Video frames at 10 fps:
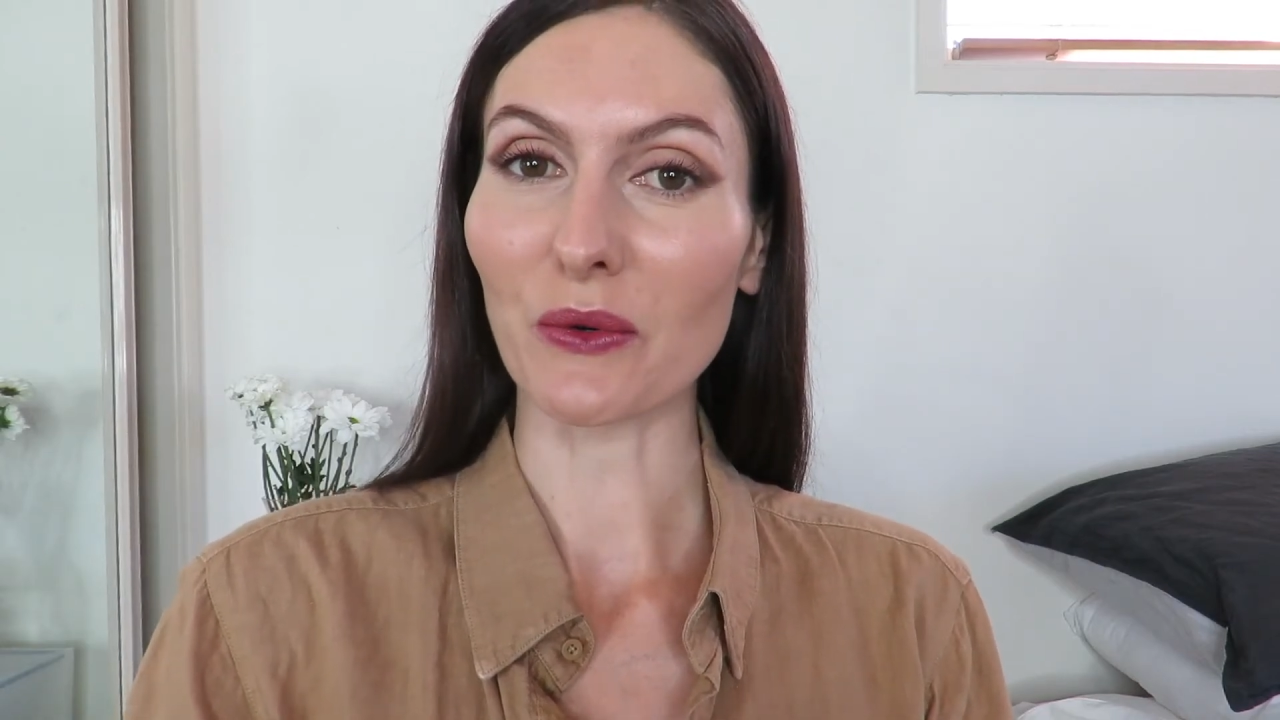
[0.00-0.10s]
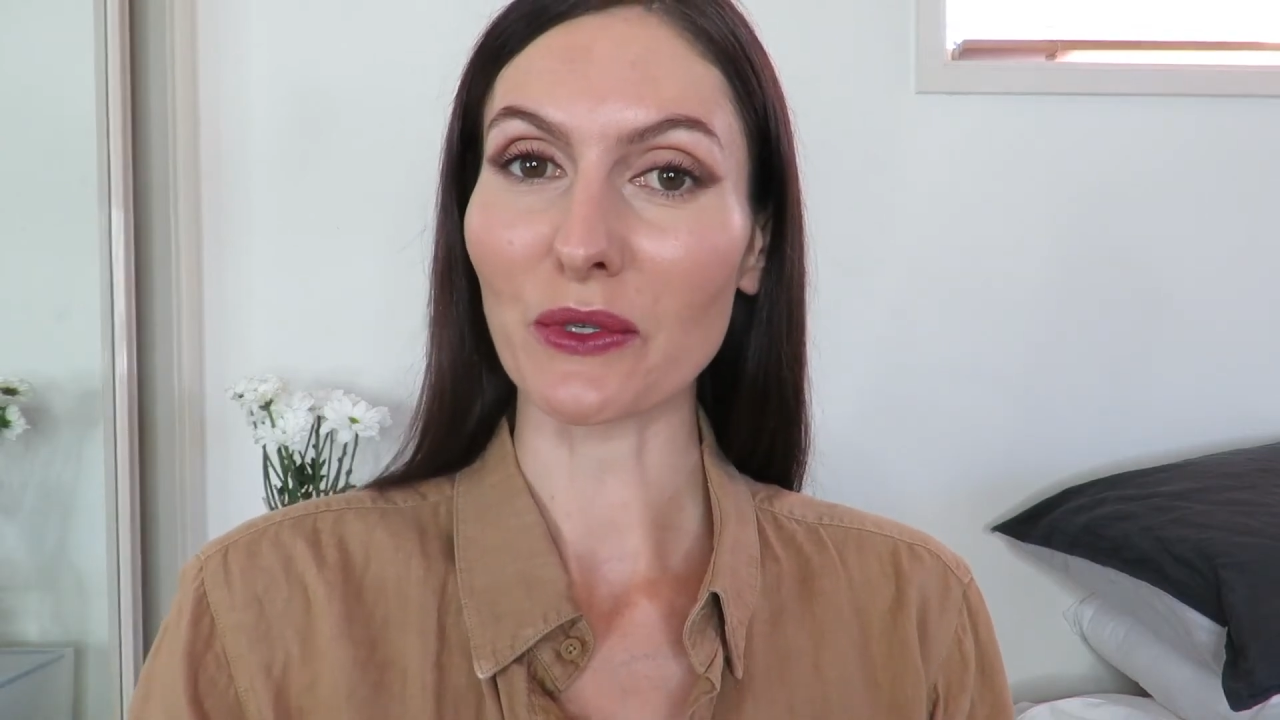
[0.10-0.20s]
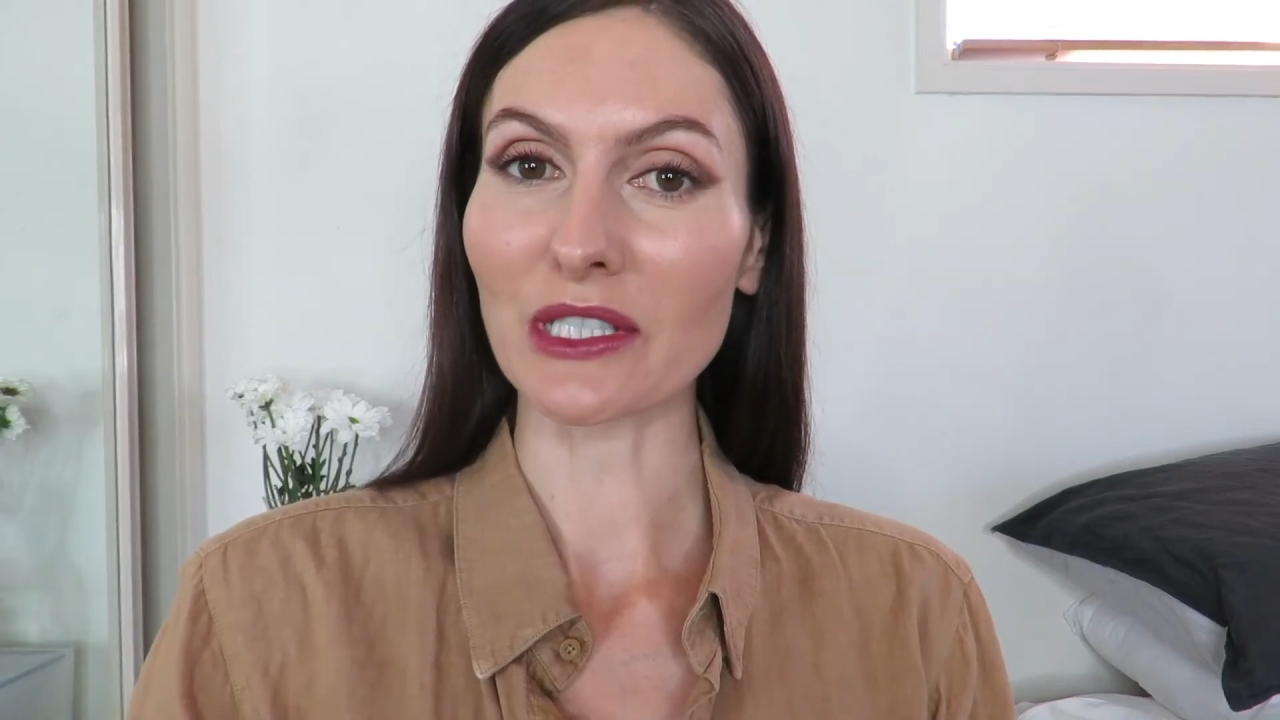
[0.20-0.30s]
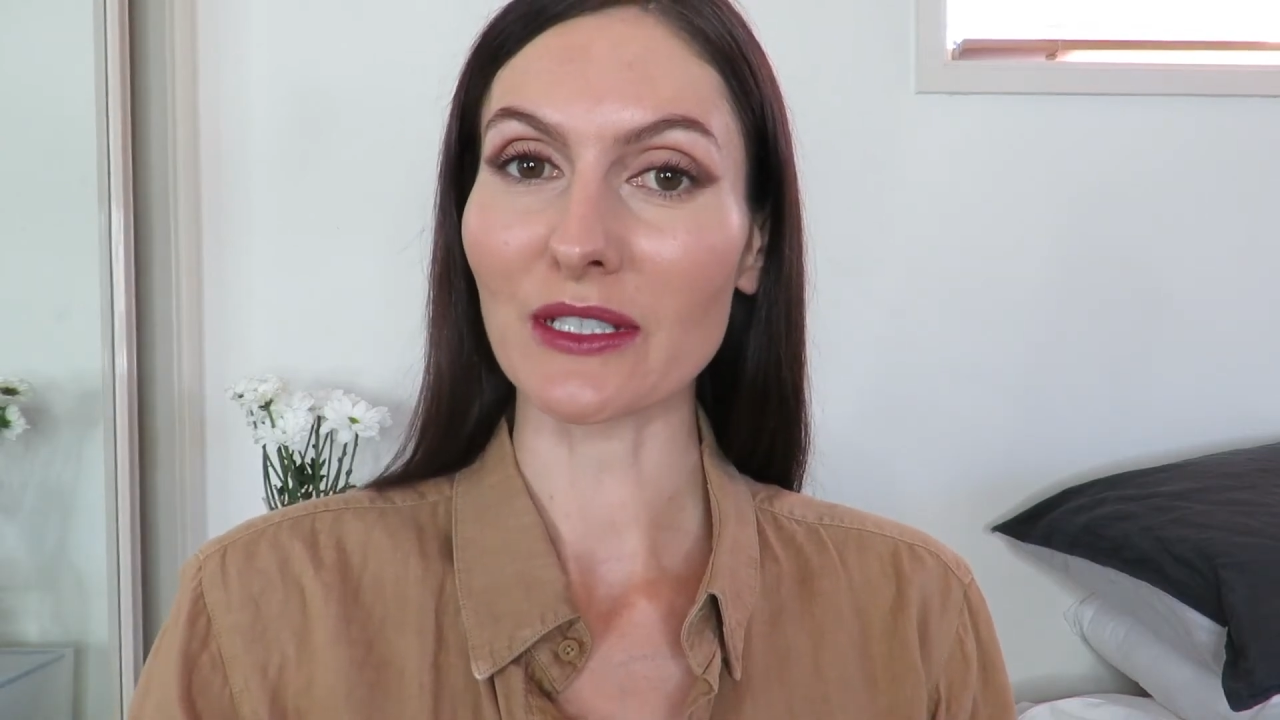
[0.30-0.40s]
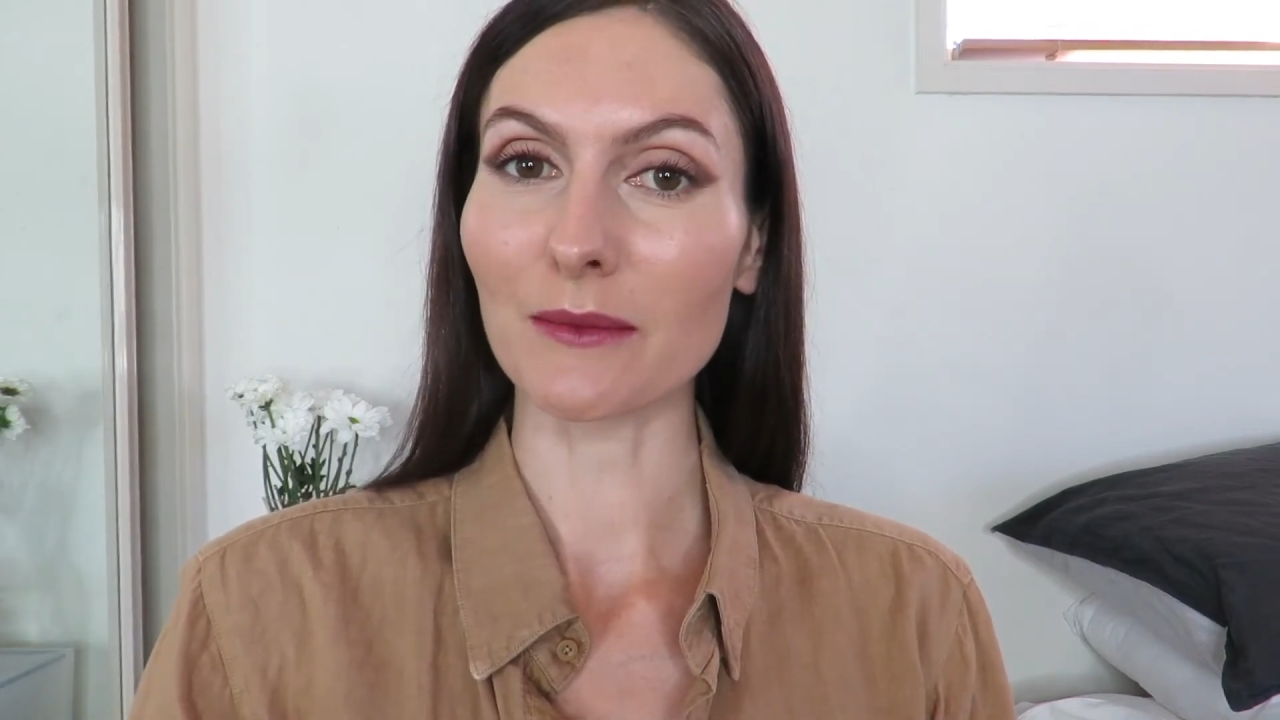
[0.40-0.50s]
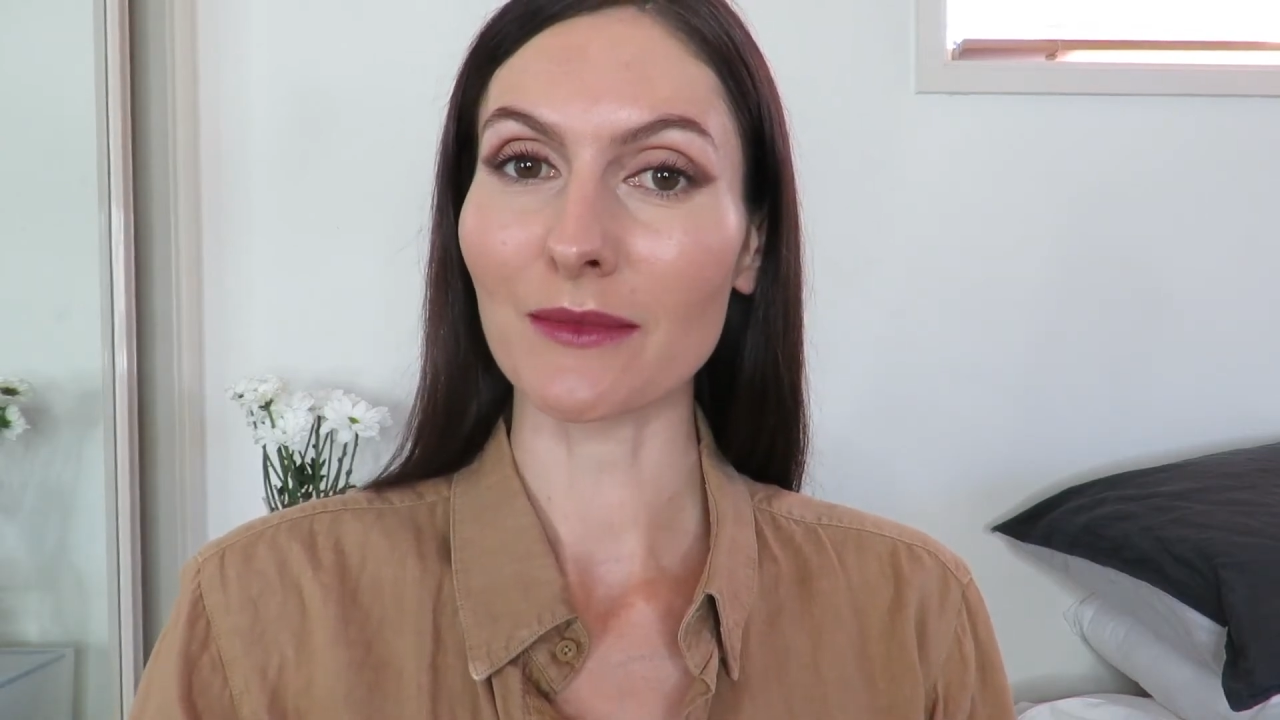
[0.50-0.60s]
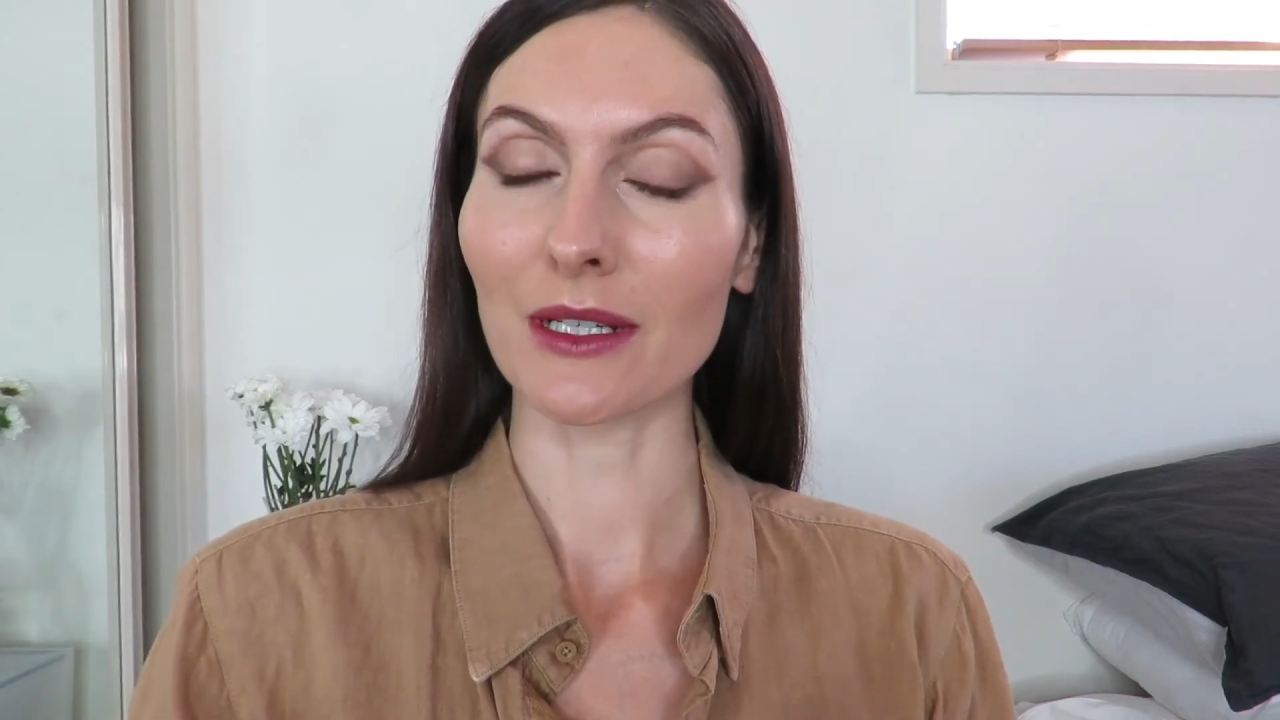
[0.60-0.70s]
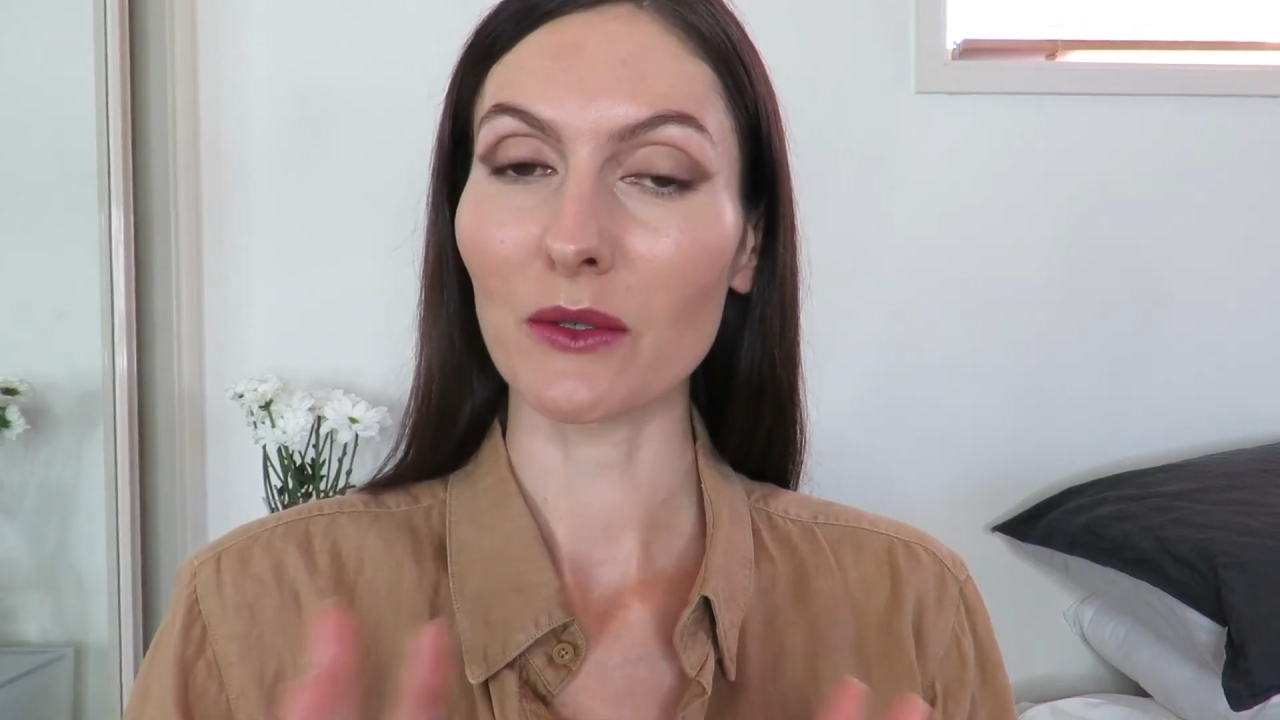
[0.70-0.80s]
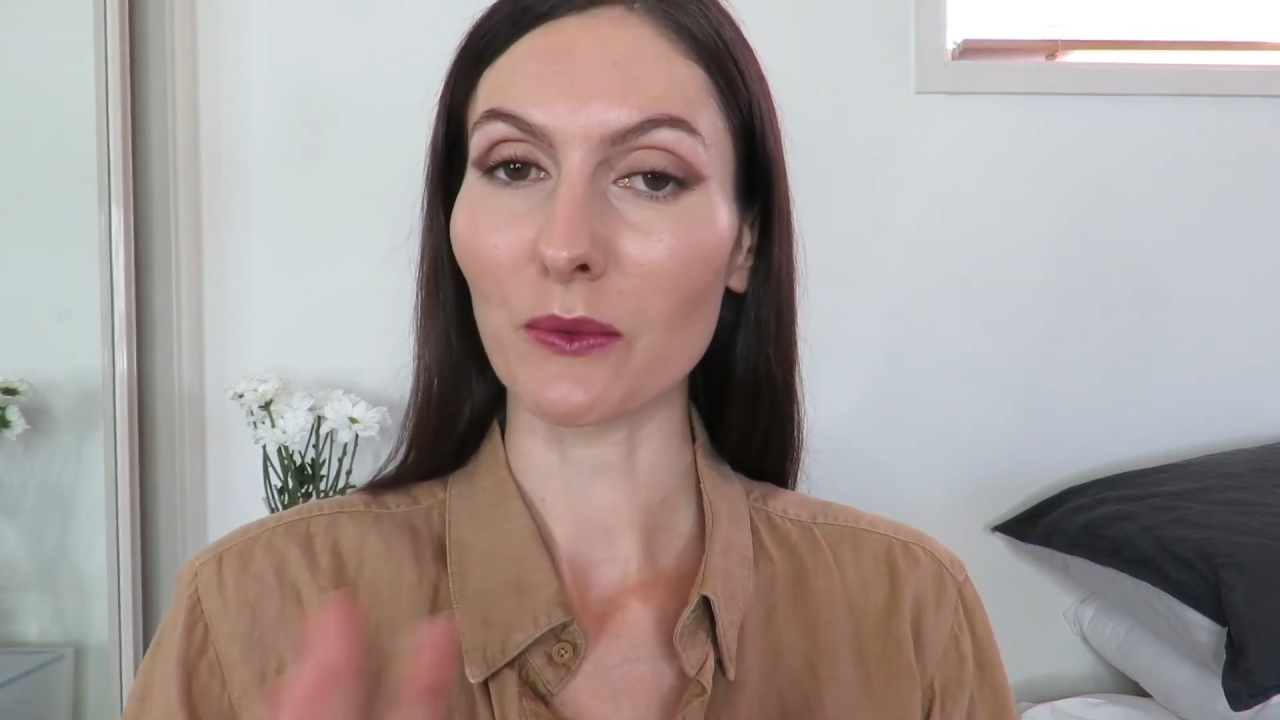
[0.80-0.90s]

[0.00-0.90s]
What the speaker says: autumn,